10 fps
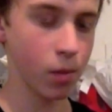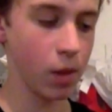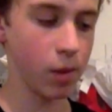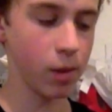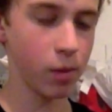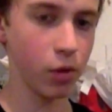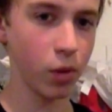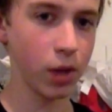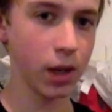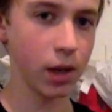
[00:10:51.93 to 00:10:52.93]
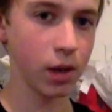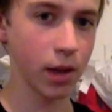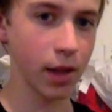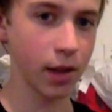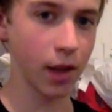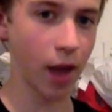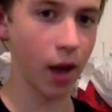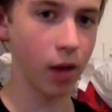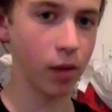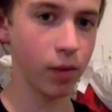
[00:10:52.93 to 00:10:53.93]
Maybe in between, like the
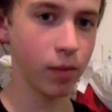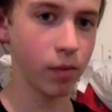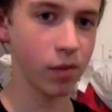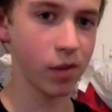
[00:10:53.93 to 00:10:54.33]
eye